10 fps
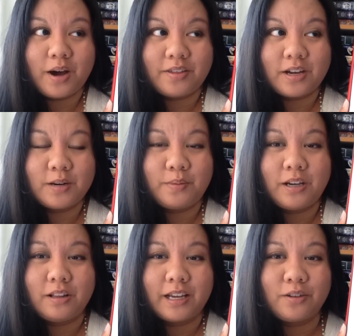I thought it'd
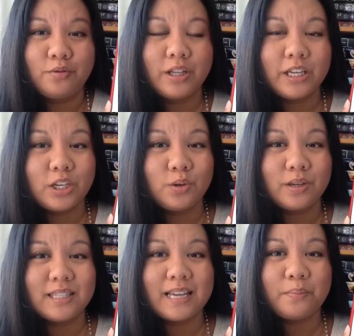be like a really cute
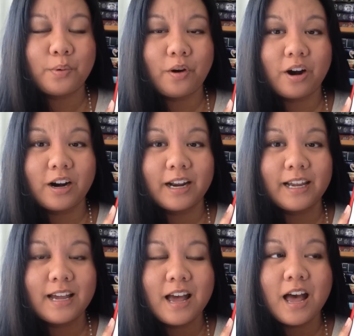contemporary,